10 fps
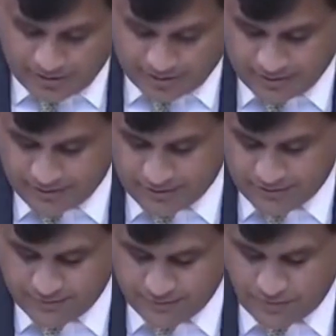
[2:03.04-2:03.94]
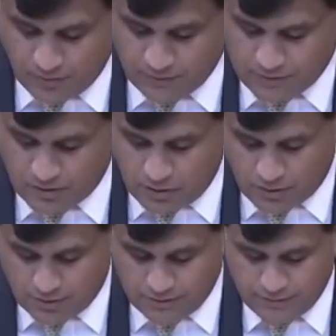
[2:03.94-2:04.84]
Judges of the
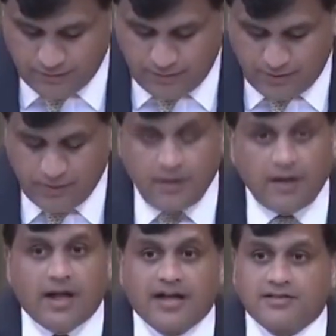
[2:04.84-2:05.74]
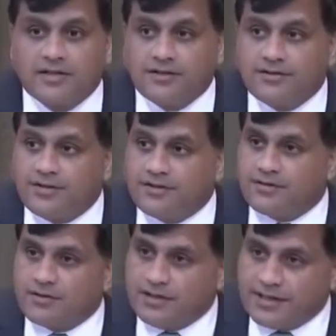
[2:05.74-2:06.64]
Court,
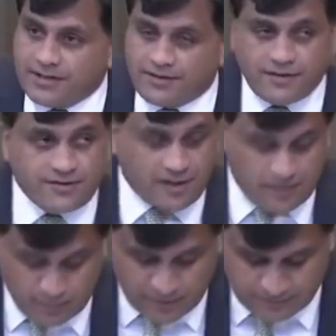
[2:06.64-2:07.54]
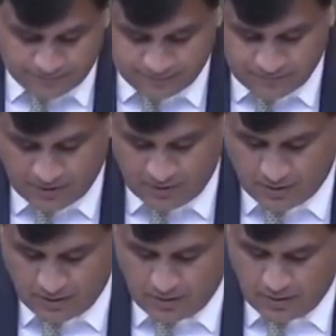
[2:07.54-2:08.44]
Excellencies, ladies and gentlemen.
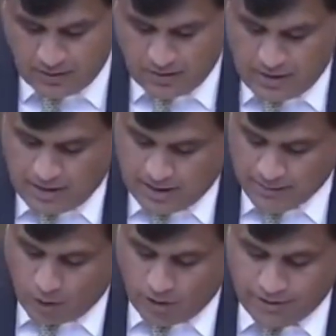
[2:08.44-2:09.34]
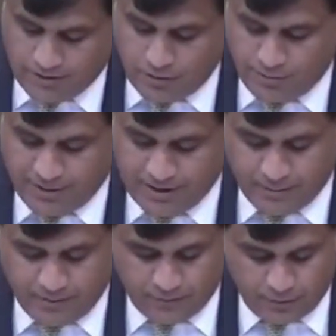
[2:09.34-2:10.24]
I am honored to
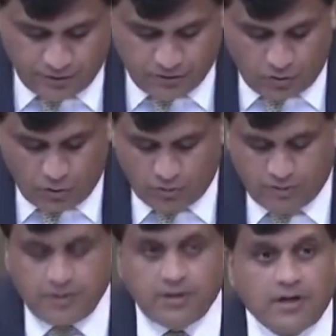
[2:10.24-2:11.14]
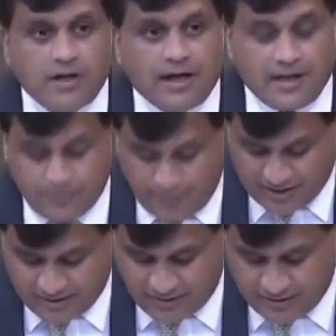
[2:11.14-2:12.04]
appear before this court as
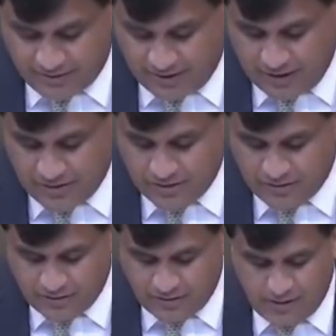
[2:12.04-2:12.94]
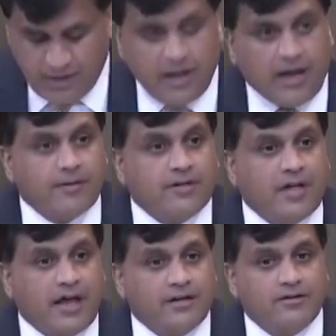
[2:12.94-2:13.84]
Pakistan's agent
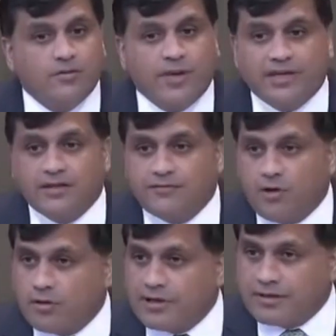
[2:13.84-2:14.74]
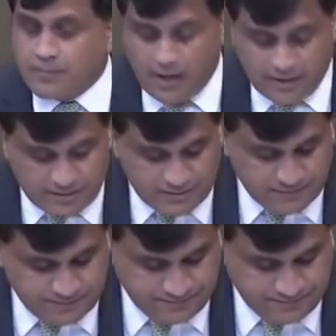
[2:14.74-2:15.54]
and to make the following remarks.